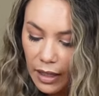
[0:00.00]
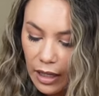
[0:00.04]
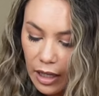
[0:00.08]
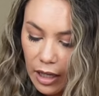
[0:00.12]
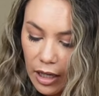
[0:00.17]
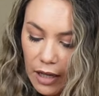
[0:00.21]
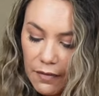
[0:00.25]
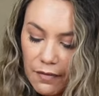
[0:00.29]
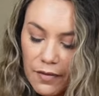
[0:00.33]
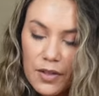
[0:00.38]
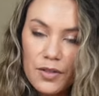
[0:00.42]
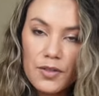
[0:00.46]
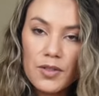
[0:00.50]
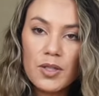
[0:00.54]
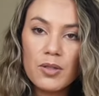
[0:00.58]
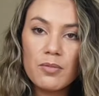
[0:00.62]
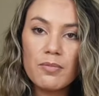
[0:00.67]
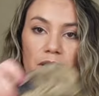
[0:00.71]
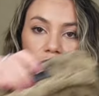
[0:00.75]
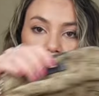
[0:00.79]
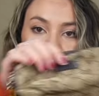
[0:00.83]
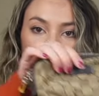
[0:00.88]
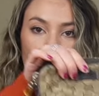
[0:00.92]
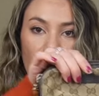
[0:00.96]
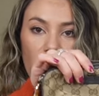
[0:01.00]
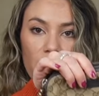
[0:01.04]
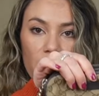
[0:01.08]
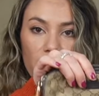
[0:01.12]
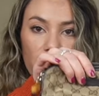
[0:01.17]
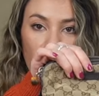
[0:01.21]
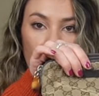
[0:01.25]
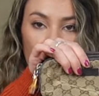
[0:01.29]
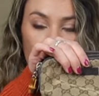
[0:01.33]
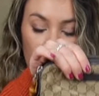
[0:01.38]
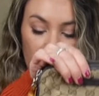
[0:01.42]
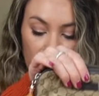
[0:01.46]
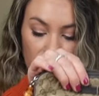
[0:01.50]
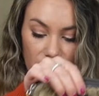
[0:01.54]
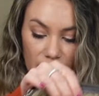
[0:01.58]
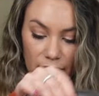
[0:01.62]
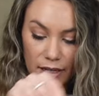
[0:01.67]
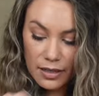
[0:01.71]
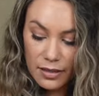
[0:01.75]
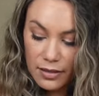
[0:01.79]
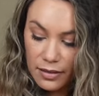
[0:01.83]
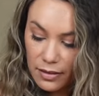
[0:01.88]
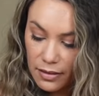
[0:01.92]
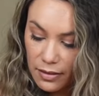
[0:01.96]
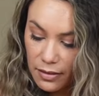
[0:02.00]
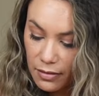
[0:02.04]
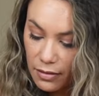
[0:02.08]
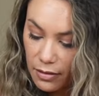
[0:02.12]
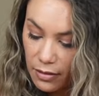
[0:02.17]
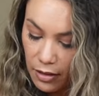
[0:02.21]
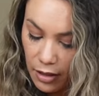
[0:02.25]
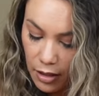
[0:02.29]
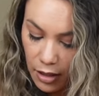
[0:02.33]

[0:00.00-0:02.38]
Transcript: And I've switched out this.